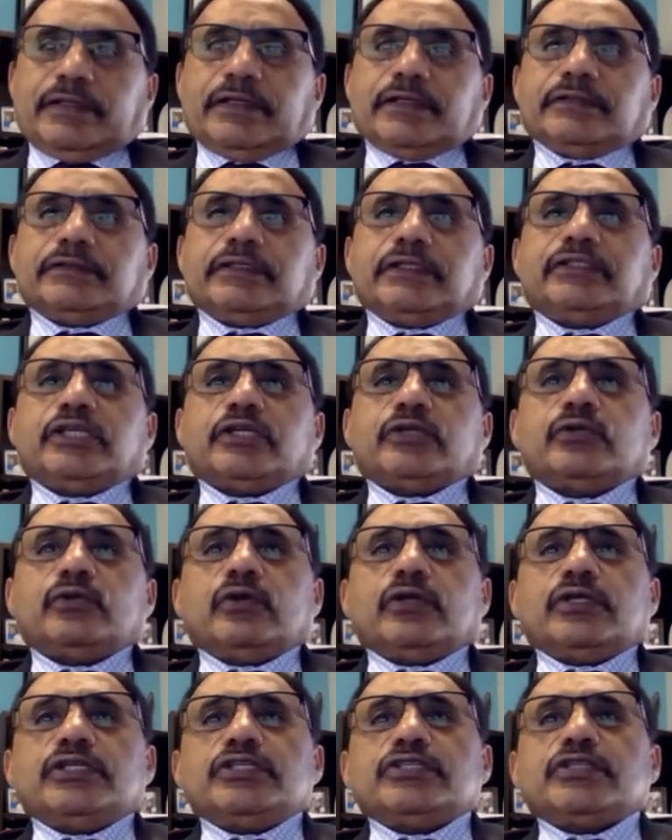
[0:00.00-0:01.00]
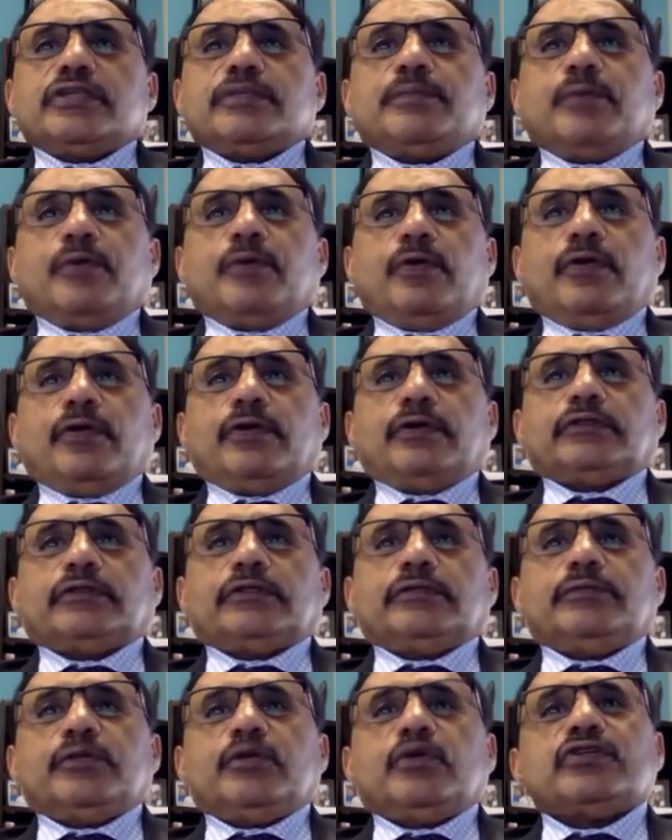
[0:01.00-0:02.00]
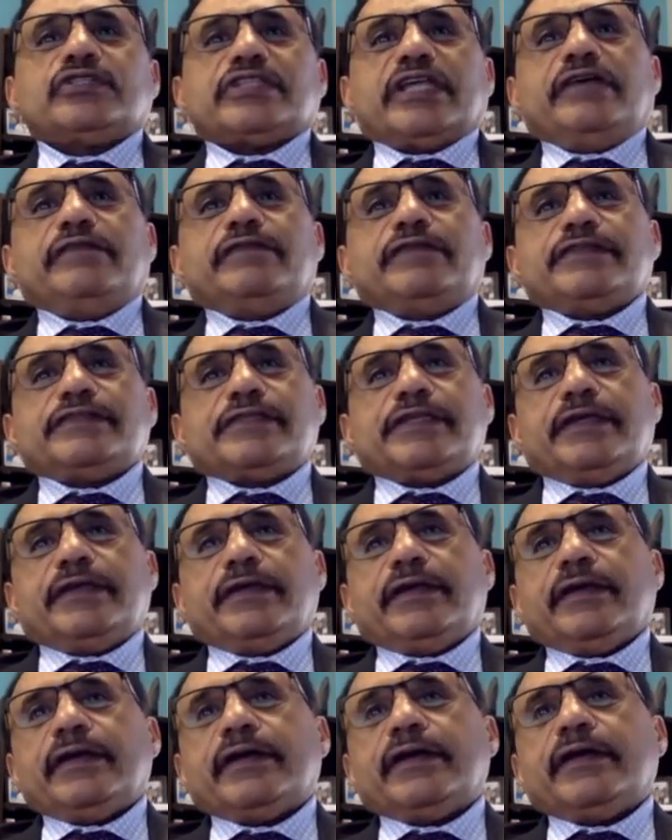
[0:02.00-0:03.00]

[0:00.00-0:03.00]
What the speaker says: the technology support because everything